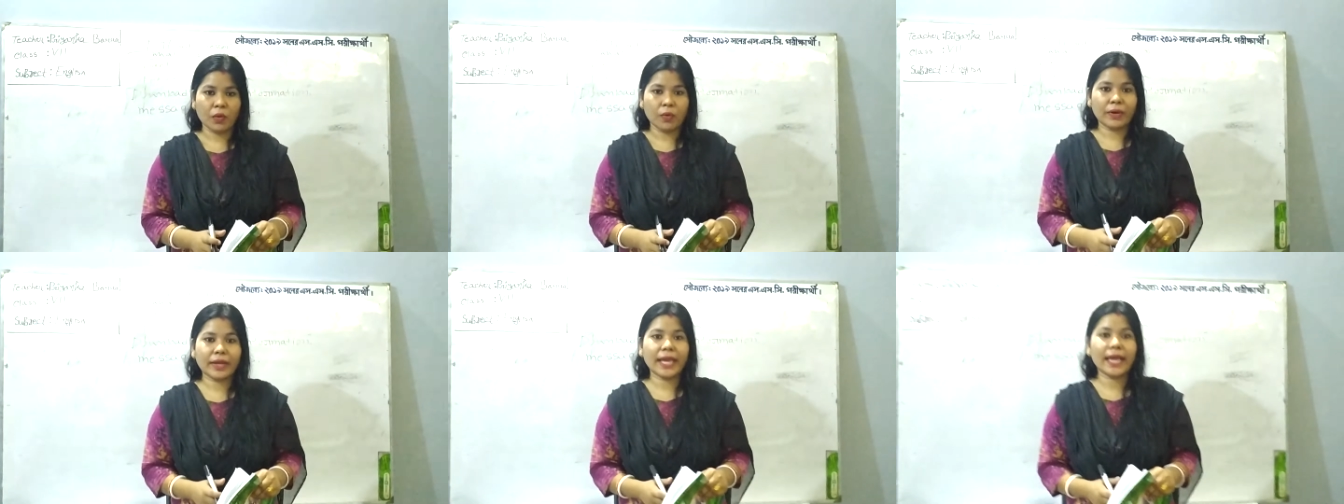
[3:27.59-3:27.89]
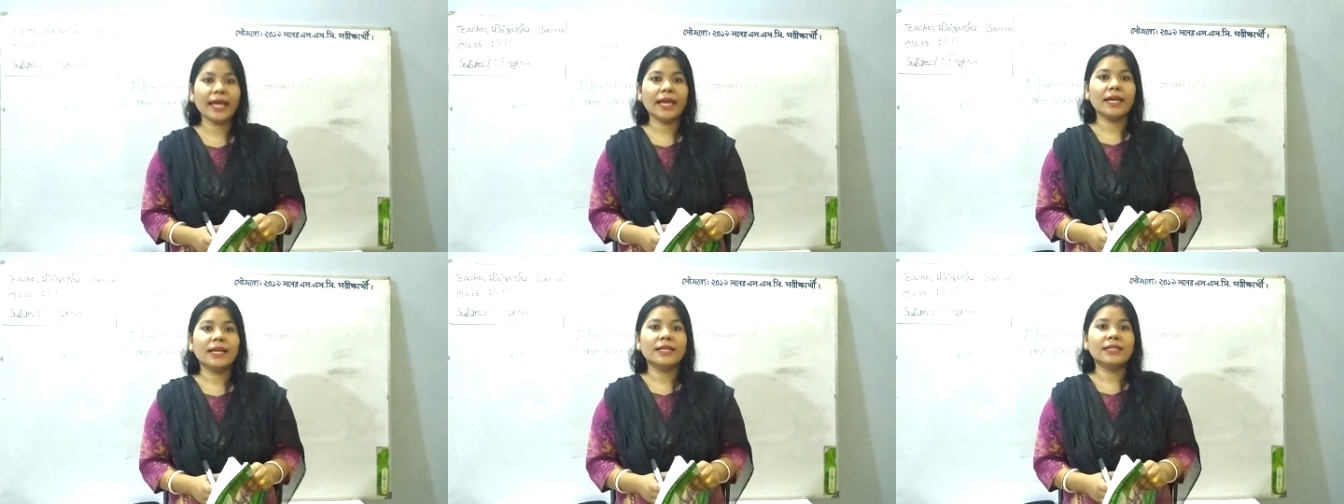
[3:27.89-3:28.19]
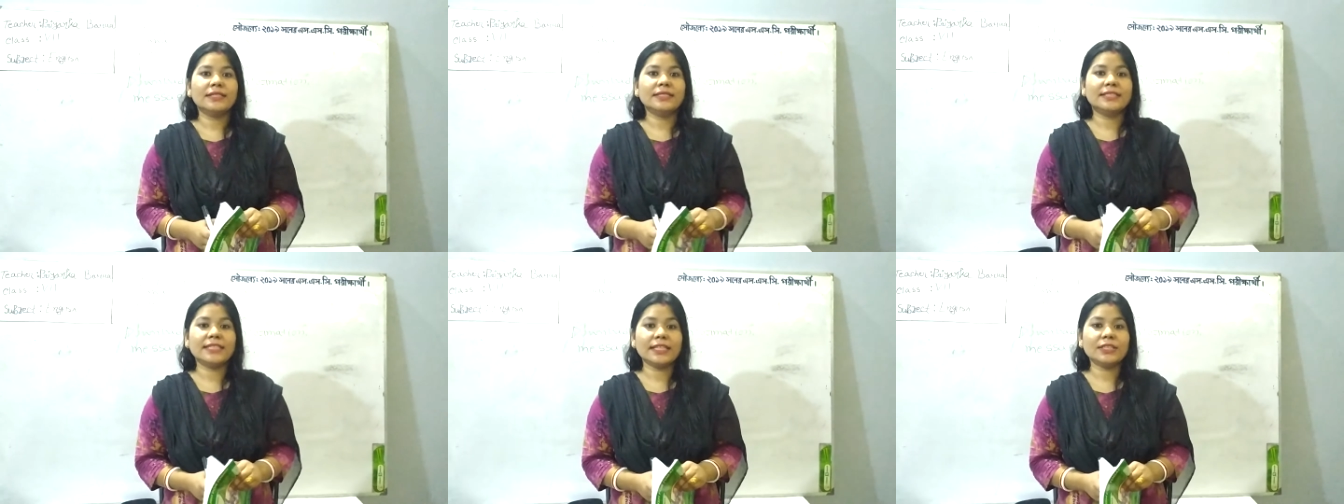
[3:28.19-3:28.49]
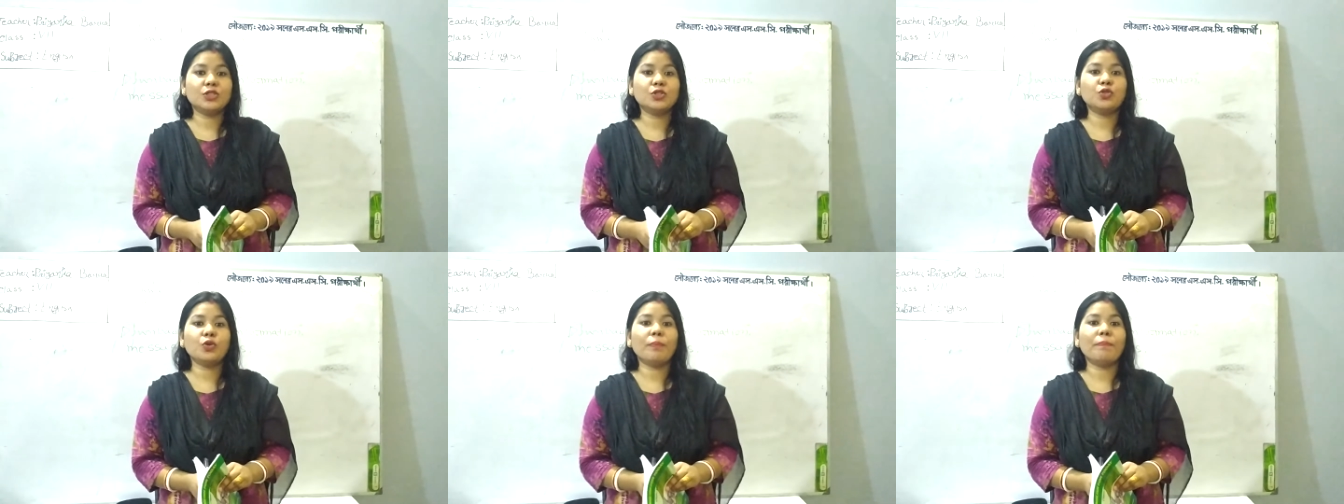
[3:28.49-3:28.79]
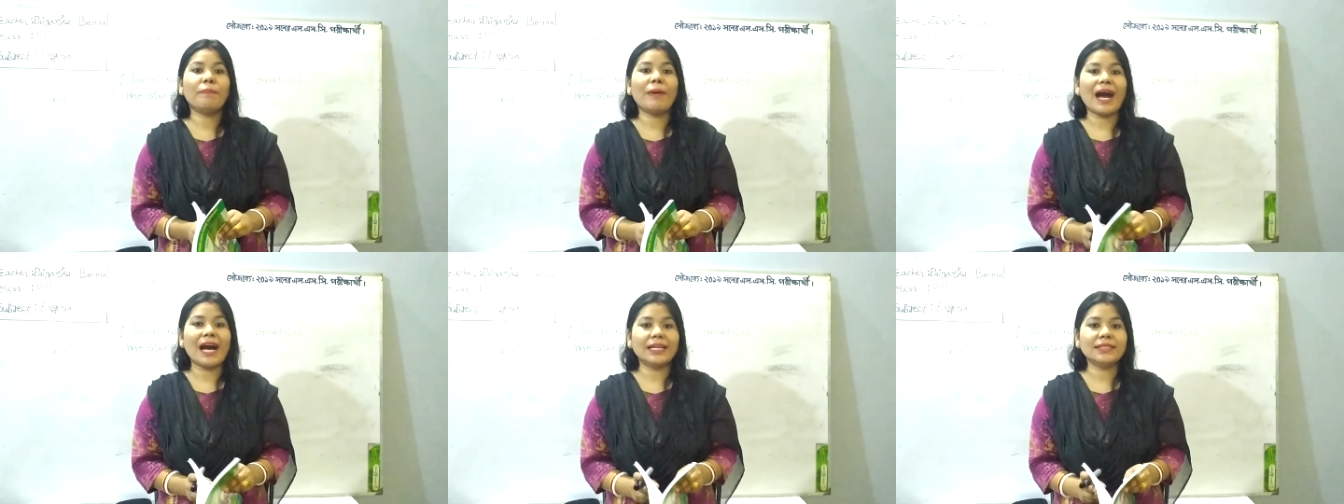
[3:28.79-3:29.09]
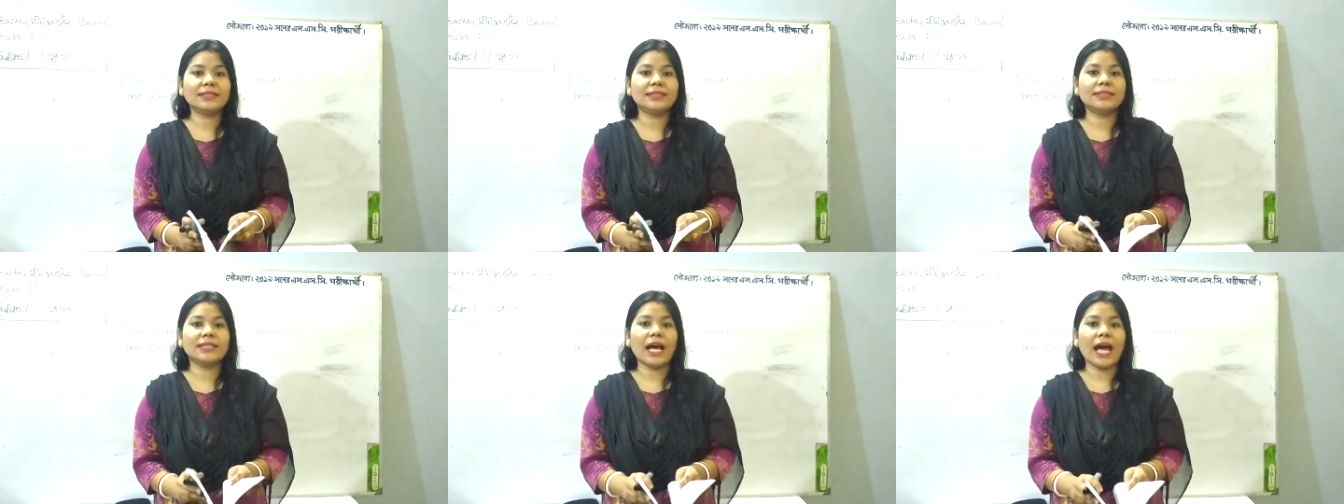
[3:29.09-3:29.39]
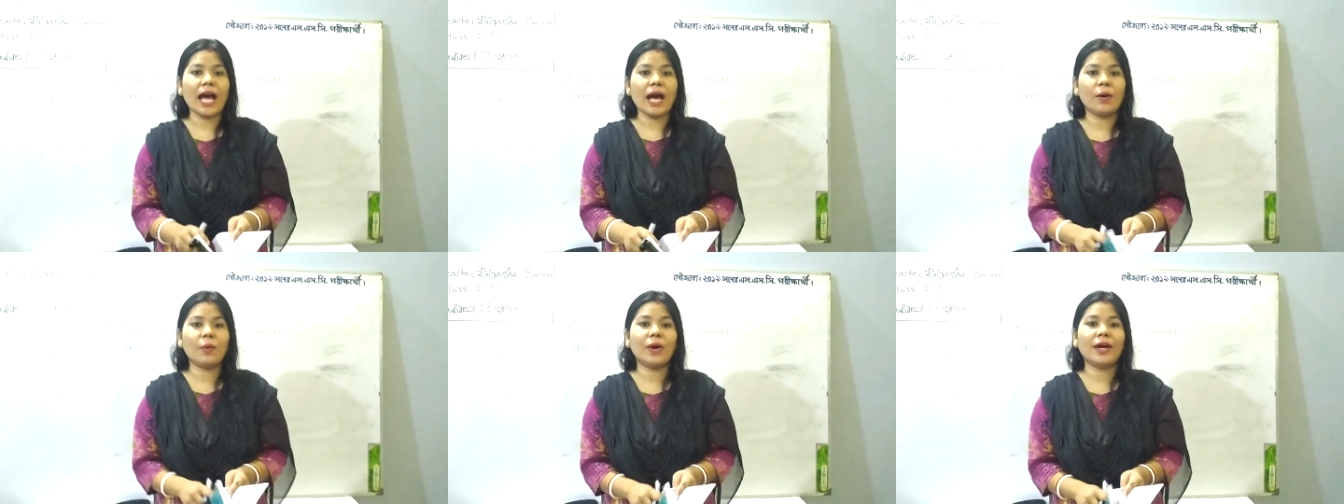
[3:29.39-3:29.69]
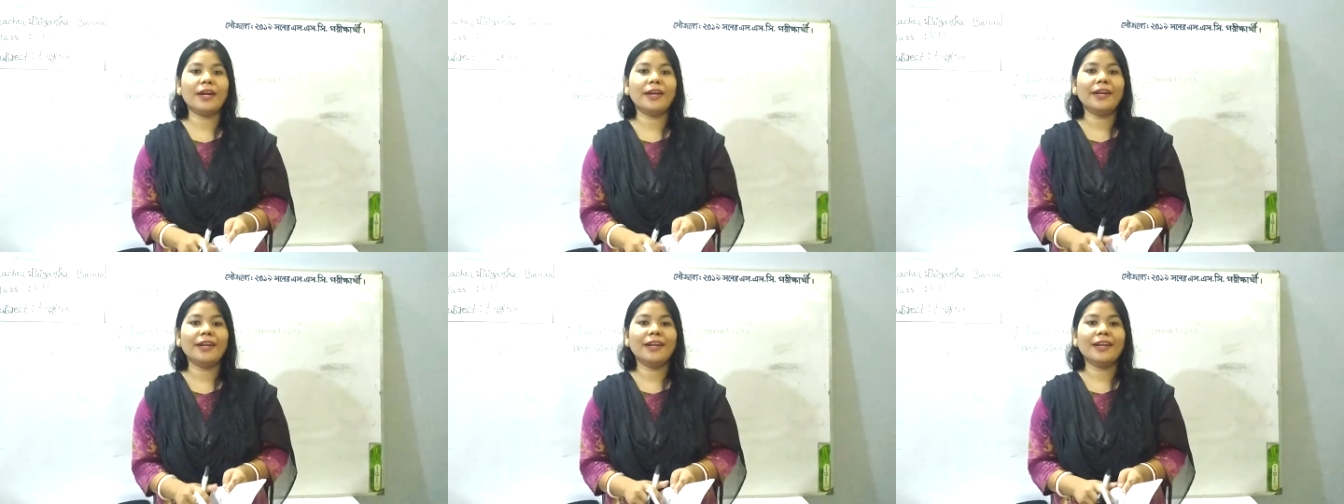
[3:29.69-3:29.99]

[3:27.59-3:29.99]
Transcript: Okay, just to pass our